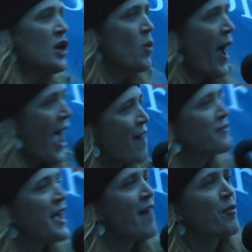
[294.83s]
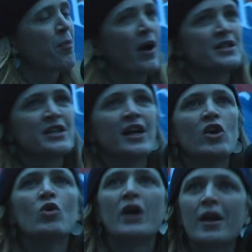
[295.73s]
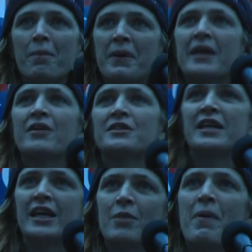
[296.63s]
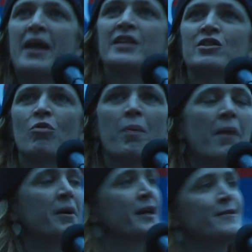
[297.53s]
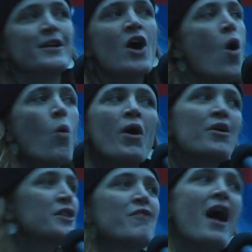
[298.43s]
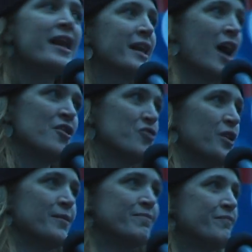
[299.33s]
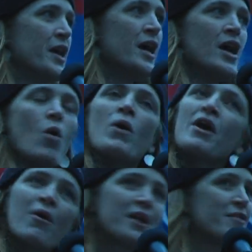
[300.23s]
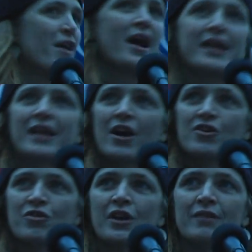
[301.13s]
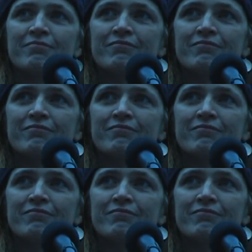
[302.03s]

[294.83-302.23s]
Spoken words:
You have to have a president who can appeal to independents and Republicans. We're a divided country. We are a divided country.